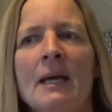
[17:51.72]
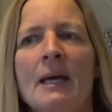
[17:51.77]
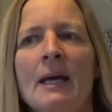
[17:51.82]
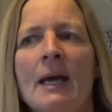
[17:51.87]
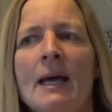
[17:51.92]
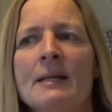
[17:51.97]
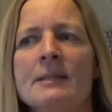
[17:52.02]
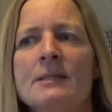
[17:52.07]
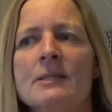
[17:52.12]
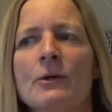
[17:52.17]

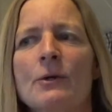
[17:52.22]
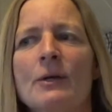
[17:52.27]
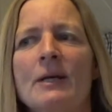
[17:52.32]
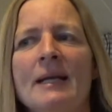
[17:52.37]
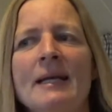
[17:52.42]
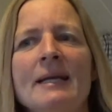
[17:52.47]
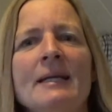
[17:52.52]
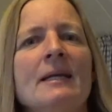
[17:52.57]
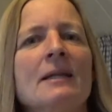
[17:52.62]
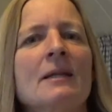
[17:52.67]
And so
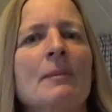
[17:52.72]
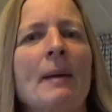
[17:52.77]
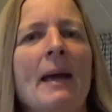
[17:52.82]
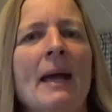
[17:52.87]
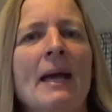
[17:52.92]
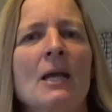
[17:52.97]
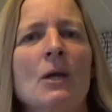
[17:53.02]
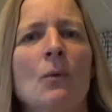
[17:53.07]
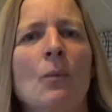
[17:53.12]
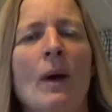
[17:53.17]
cleaning the
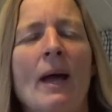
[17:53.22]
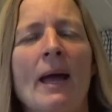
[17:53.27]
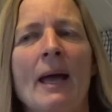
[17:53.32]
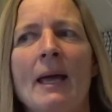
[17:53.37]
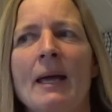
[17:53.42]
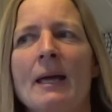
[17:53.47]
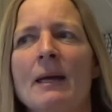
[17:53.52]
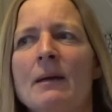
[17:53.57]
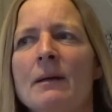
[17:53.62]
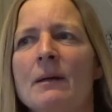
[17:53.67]
pain
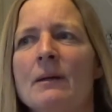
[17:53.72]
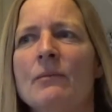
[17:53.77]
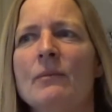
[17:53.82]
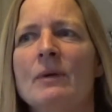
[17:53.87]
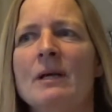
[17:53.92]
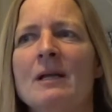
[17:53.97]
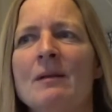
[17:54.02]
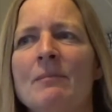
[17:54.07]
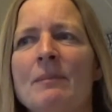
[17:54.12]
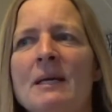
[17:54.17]
away
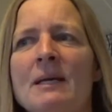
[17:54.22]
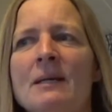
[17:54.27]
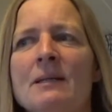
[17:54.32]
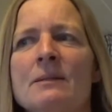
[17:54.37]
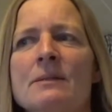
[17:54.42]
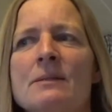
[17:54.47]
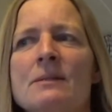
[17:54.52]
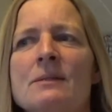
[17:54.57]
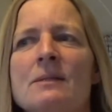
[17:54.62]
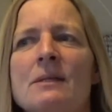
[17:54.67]
really
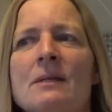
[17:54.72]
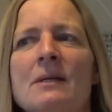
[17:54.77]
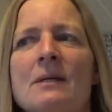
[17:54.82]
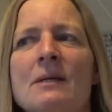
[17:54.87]
means